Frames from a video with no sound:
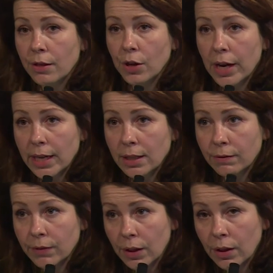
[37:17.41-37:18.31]
the head
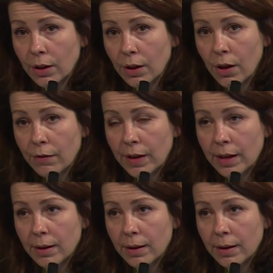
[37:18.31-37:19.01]
of